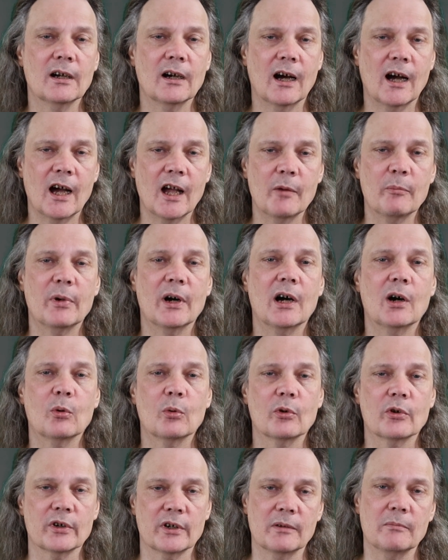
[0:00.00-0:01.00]

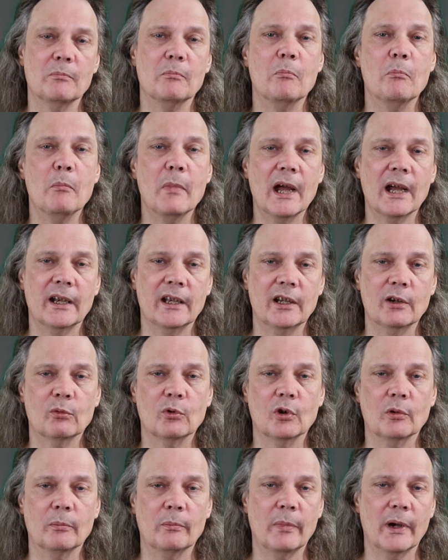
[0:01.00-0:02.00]
high-powered manual